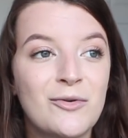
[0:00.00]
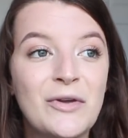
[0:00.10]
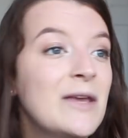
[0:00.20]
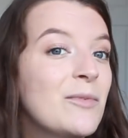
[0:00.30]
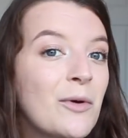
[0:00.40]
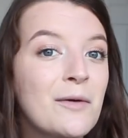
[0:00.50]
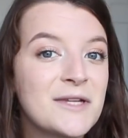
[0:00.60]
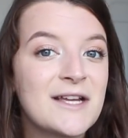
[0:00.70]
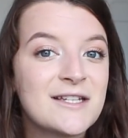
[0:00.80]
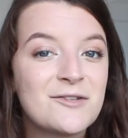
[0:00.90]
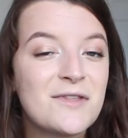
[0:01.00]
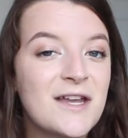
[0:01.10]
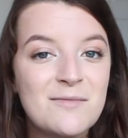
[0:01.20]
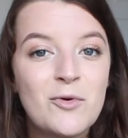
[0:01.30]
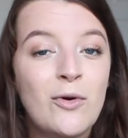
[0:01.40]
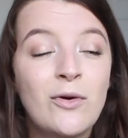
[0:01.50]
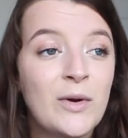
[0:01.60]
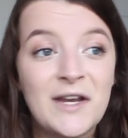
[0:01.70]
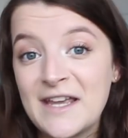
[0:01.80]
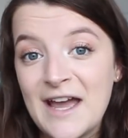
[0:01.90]
I will keep you updated with any more
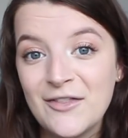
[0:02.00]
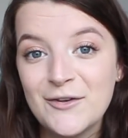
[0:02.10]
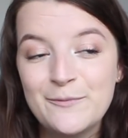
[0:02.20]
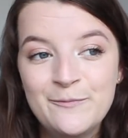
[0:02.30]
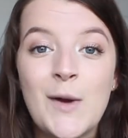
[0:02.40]
when I get them.